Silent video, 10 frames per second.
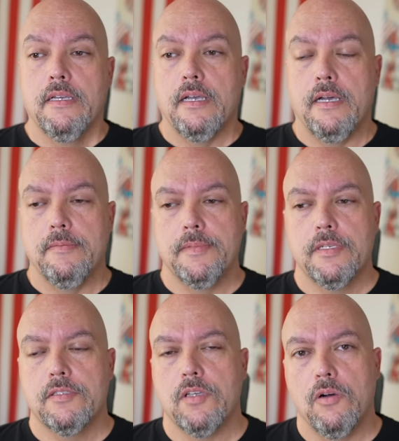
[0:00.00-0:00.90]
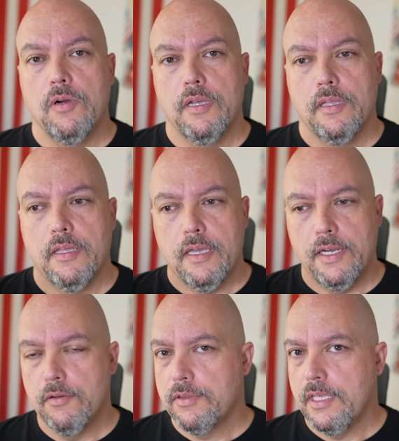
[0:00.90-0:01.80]
Um, so
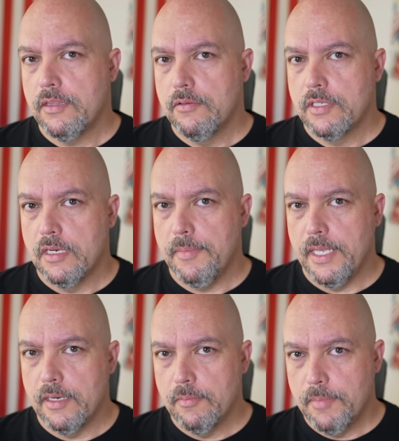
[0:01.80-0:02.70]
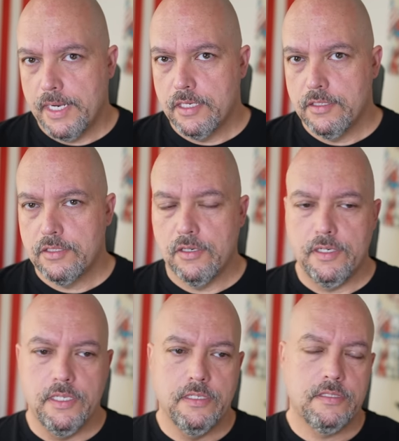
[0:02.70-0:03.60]
I don't think those are going to make it. My
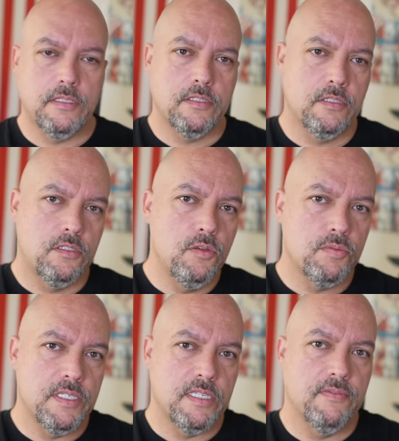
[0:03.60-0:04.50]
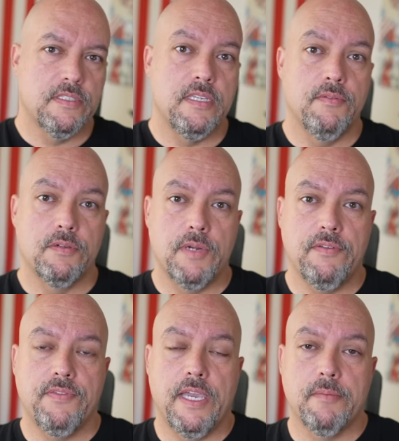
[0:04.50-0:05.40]
concern is 2377, the
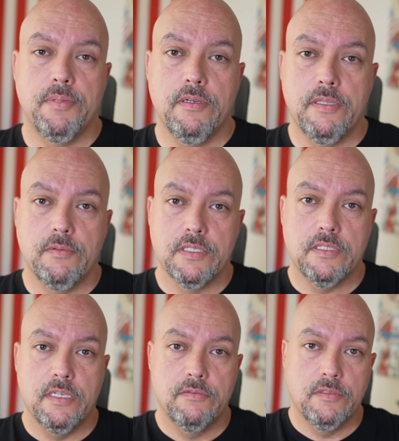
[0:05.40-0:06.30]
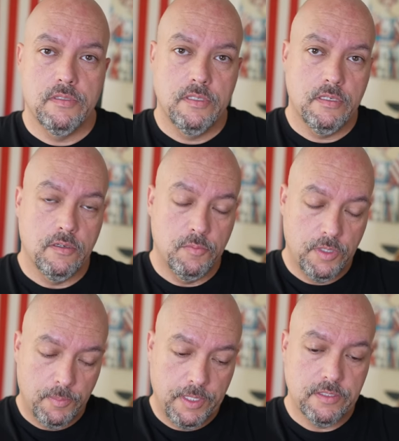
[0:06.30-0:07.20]
red flag bill that was scheduled, oh,
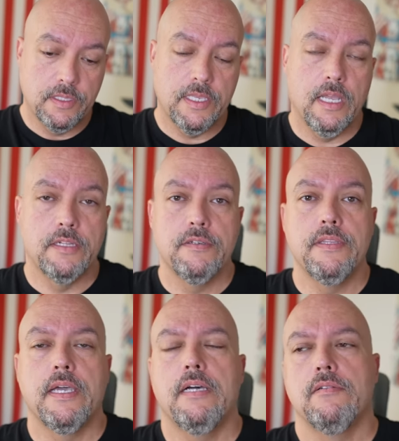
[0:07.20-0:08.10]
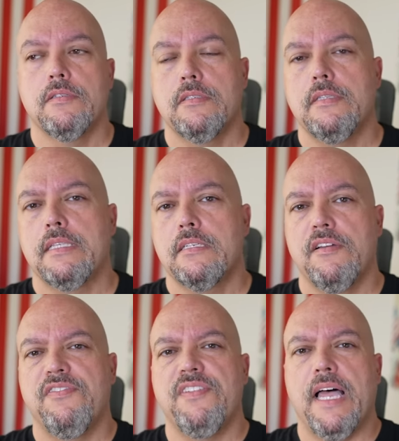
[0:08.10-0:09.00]
put the place on the calendar in the House. That's
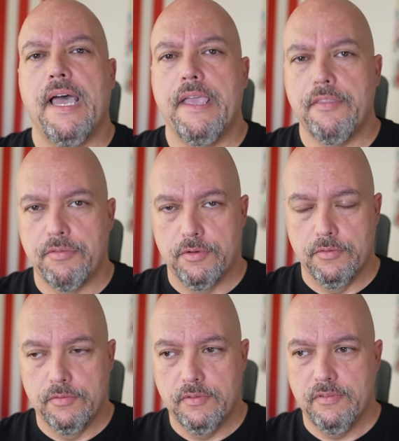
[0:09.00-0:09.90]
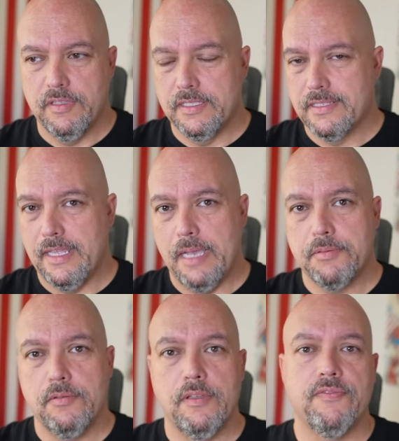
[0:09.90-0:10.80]
going to fly through. It's going to
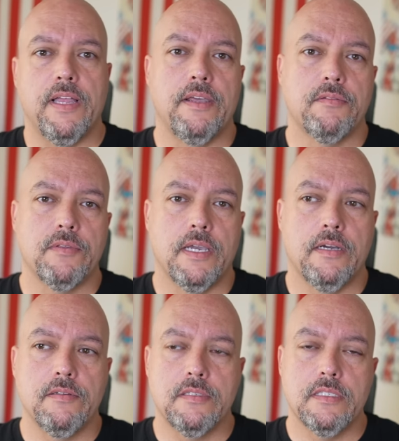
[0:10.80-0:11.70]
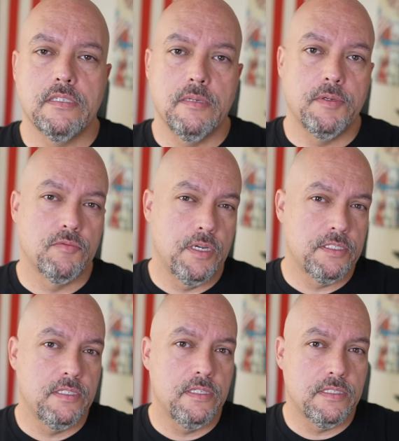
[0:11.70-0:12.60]
absolutely fly through the House. It's going to be
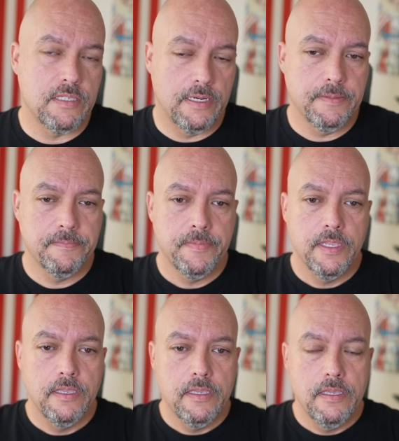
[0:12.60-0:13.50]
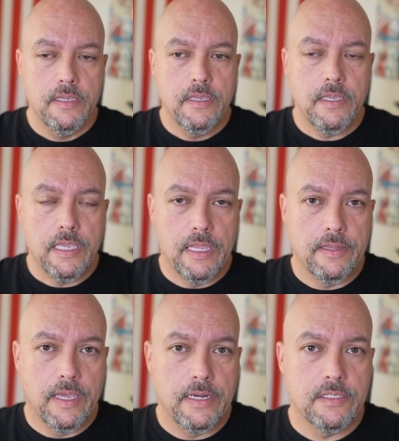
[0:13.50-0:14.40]
rushed to the Senate.
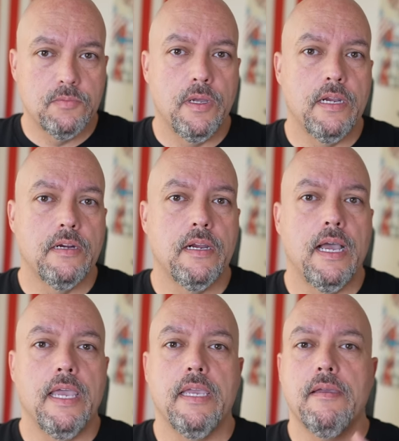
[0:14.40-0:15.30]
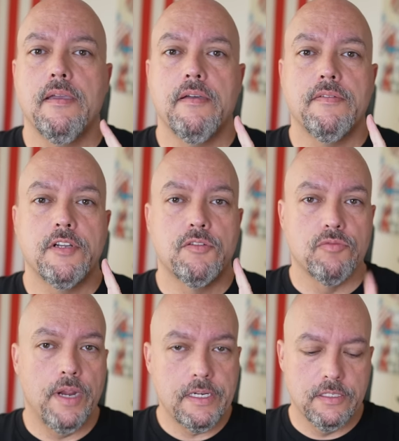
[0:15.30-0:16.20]
And that is where I have a
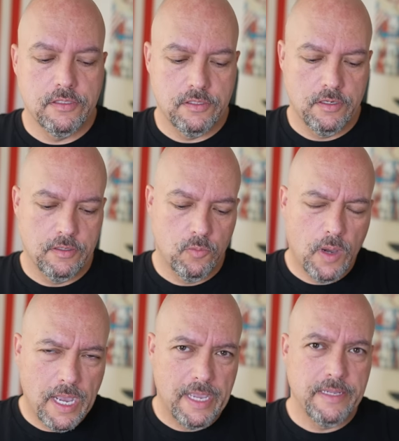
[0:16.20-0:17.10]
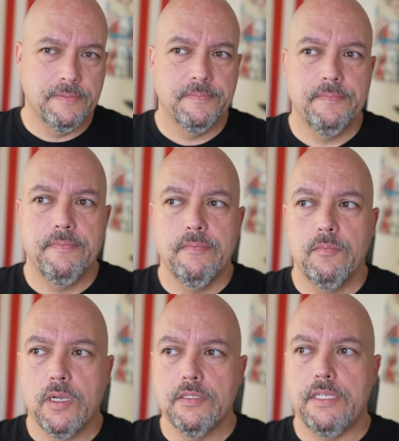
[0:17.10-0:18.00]
great concern. Why?
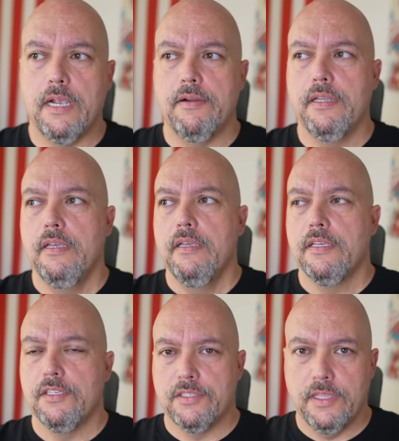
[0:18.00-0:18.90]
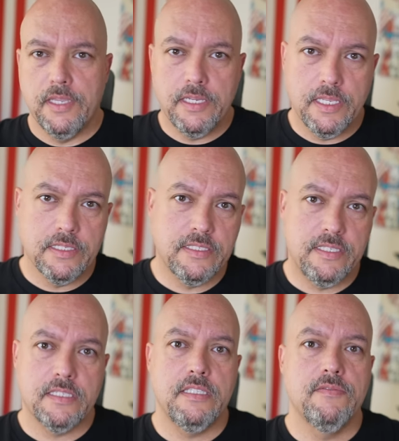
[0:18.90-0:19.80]
Well, Jared, you said they need
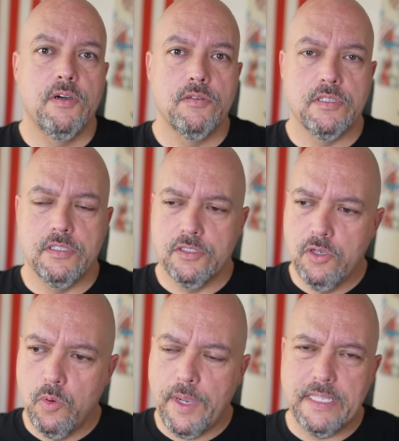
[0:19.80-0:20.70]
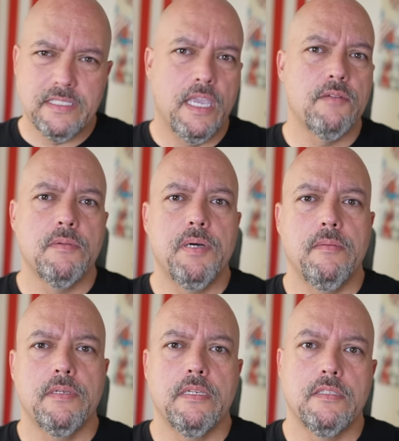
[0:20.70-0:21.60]
60 votes, and there's no way 10
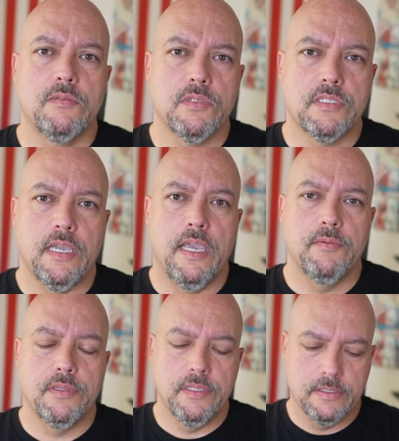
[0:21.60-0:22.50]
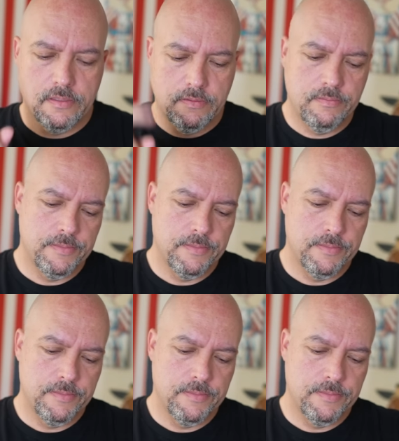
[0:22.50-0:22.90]
Republicans will side with this.